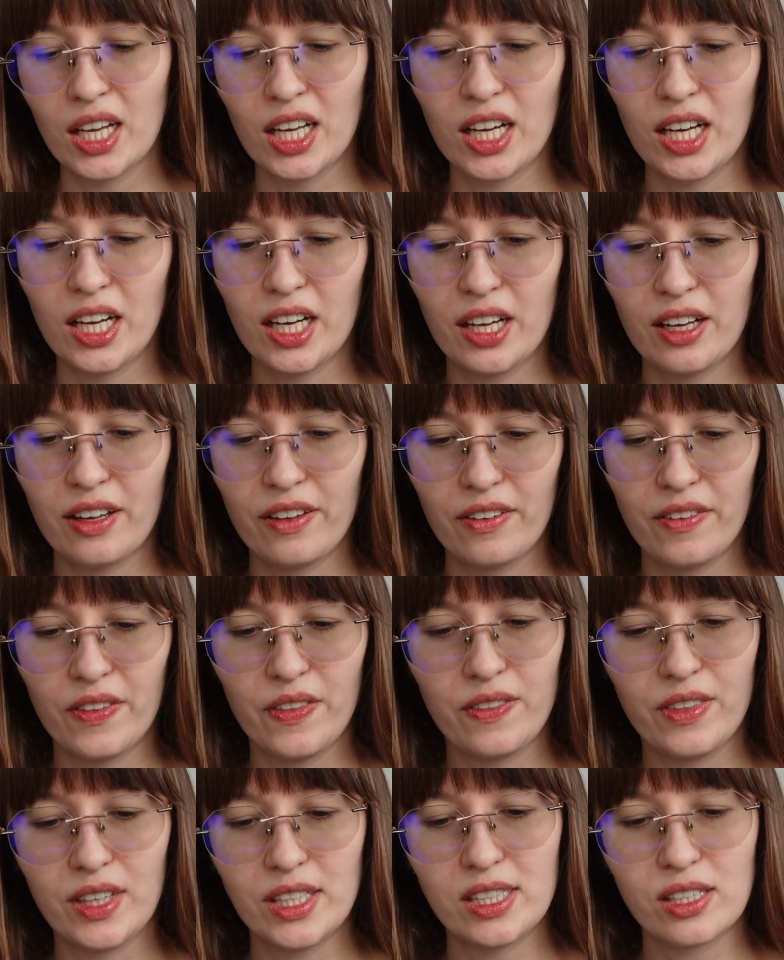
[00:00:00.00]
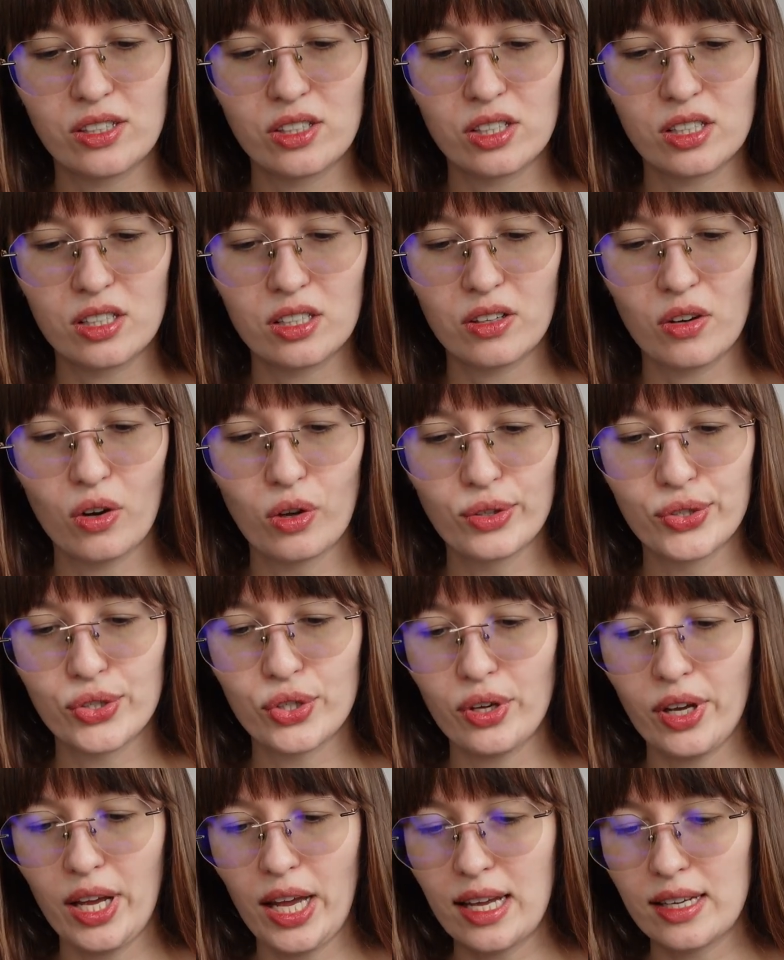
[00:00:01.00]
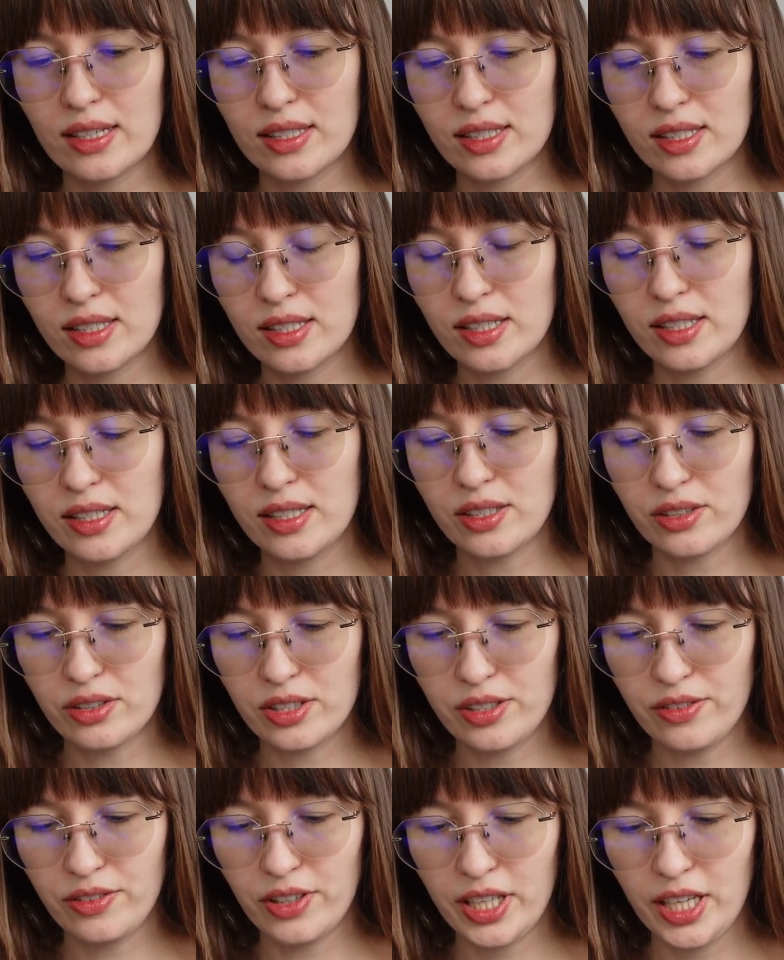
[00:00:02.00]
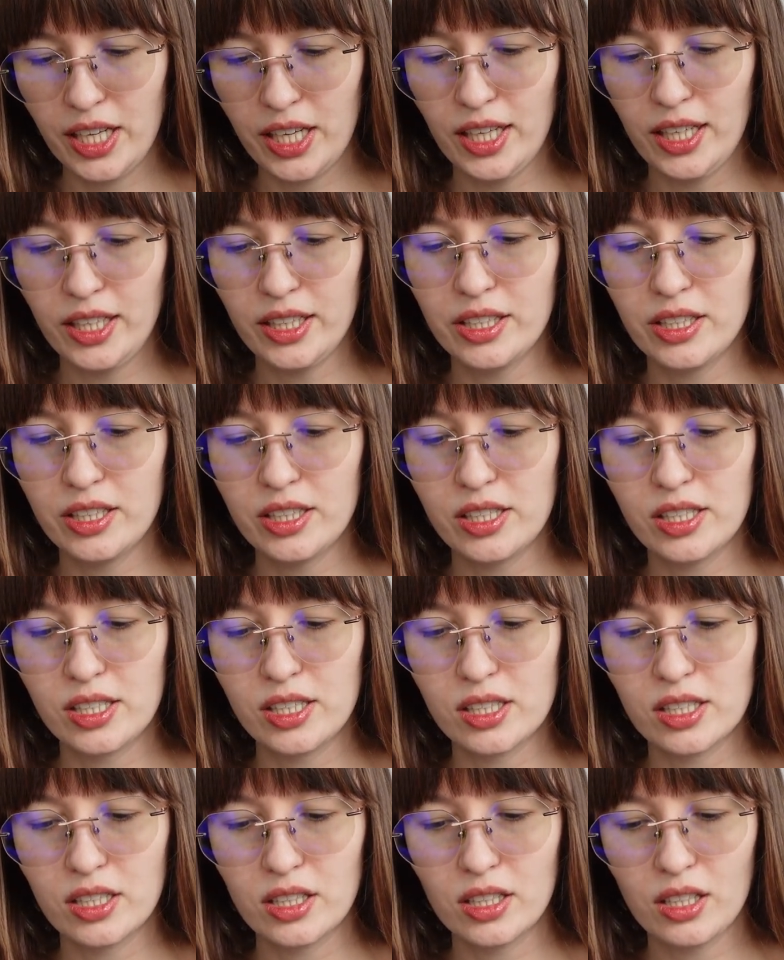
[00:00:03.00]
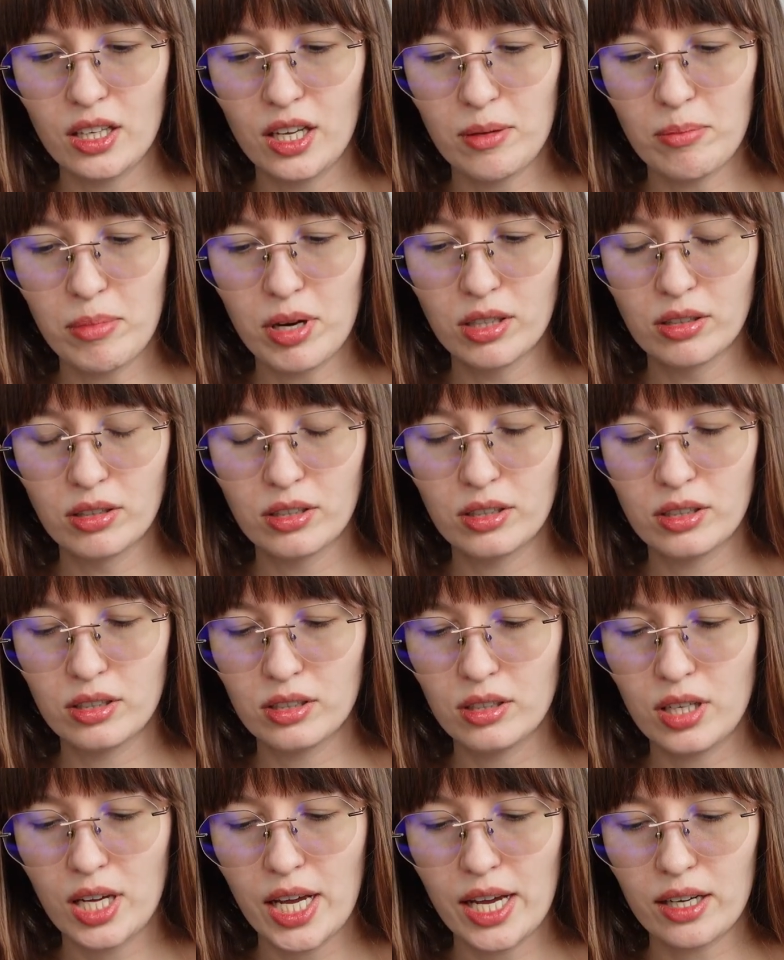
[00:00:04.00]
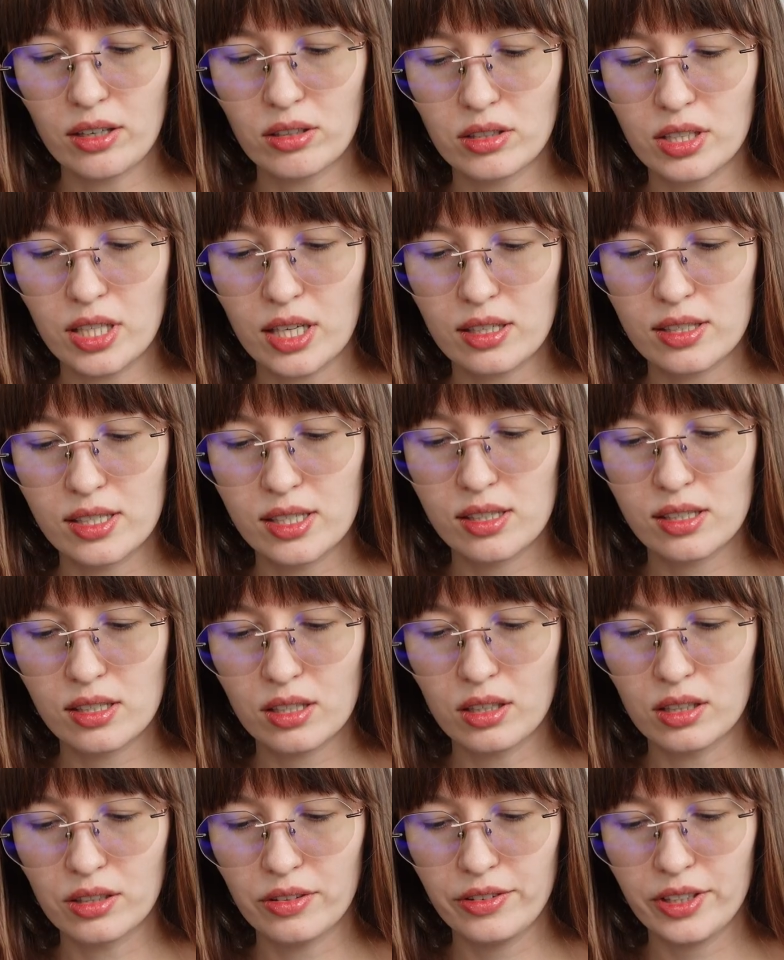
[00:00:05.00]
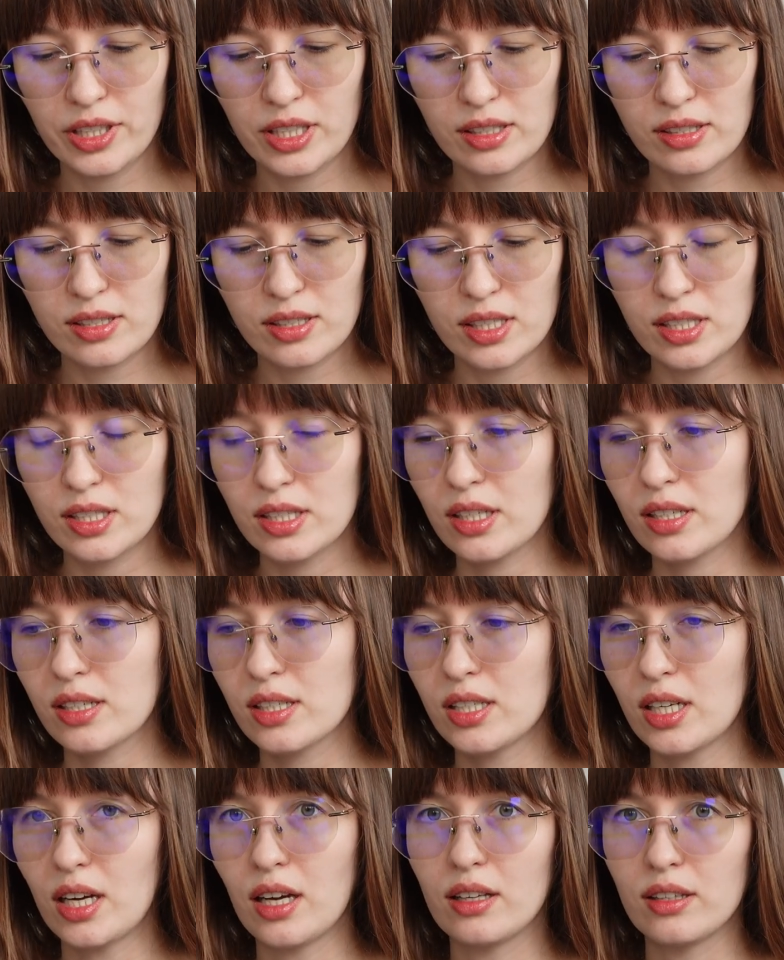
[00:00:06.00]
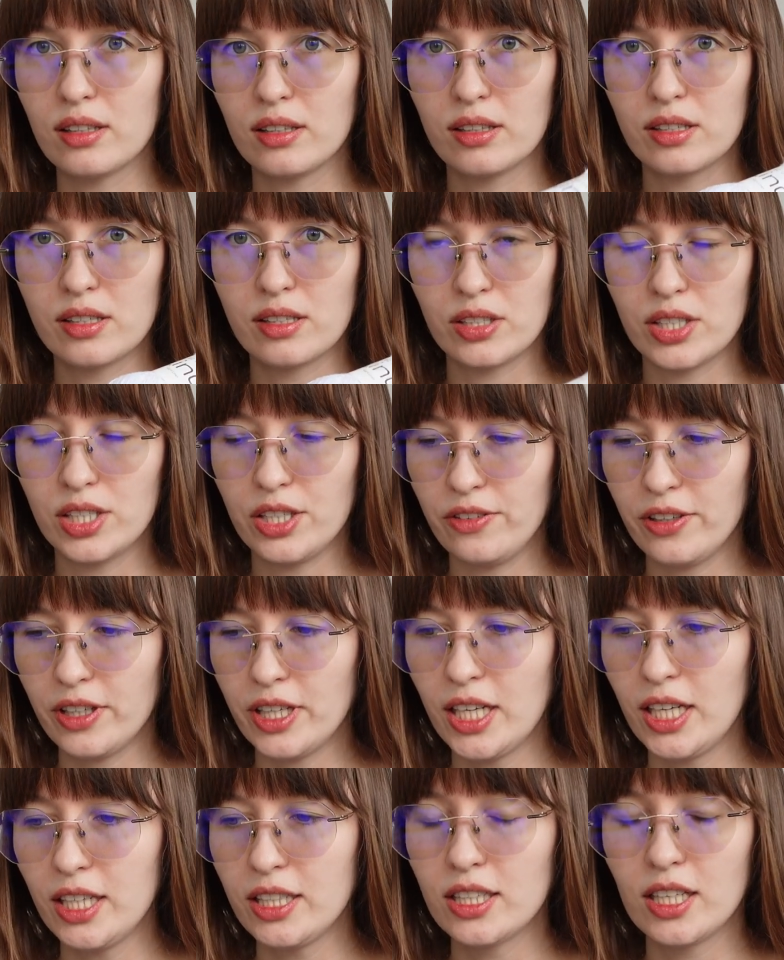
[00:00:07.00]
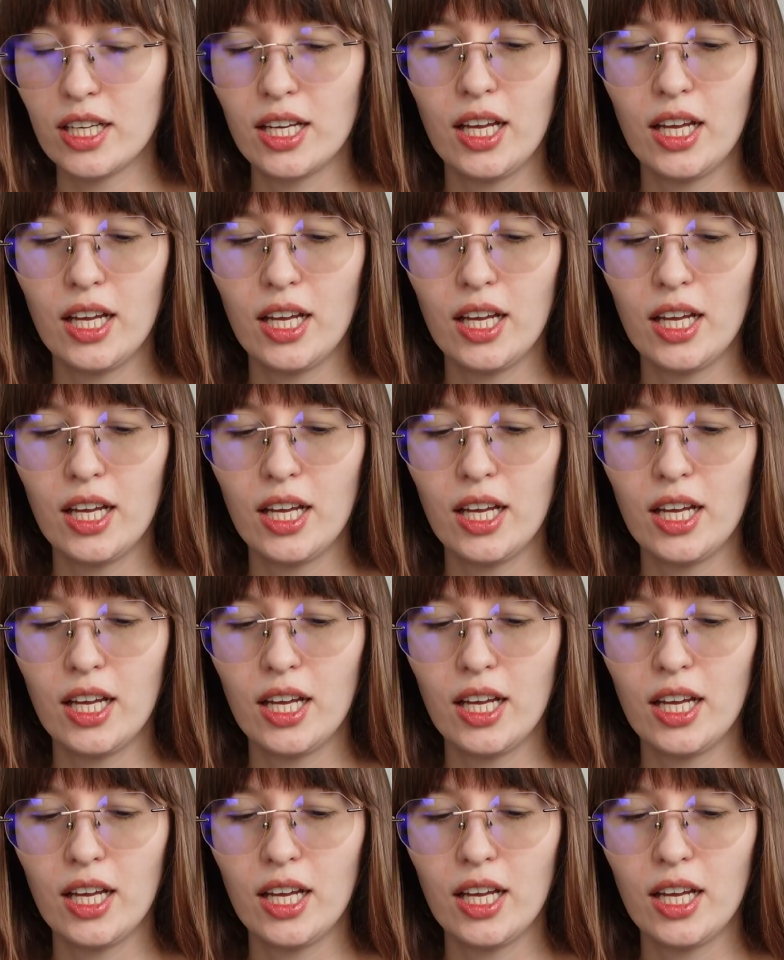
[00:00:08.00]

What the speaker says: This is also has a certificate about Ecotex Confidence in Textile certificate,